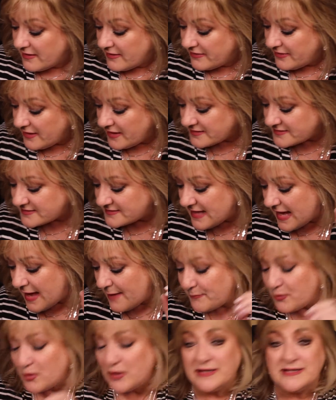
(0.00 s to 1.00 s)
Thus, that
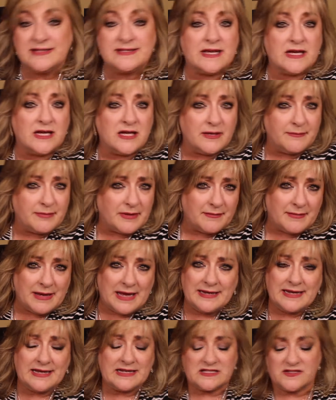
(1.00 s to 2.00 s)
brings up my
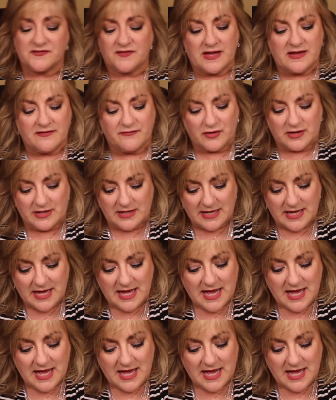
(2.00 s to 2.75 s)
next favorite.